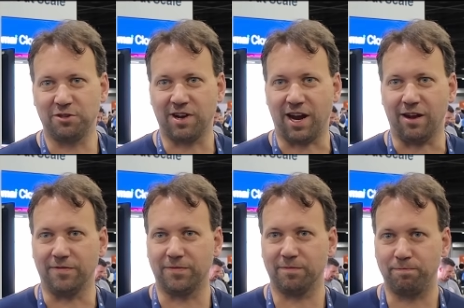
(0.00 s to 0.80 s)
to kind of
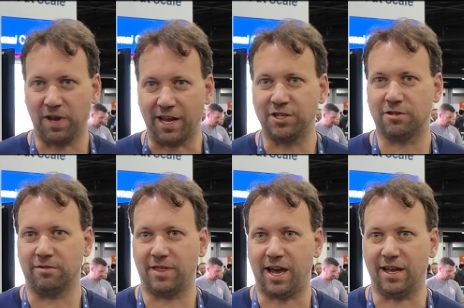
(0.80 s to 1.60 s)
enter
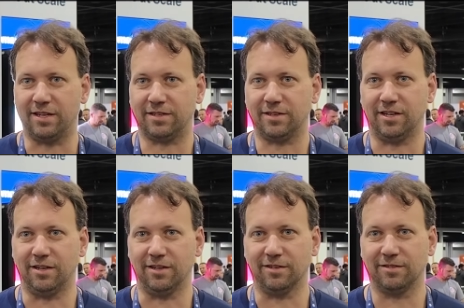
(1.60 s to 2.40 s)
that
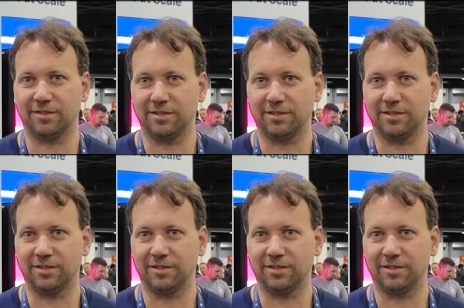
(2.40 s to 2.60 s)
uh,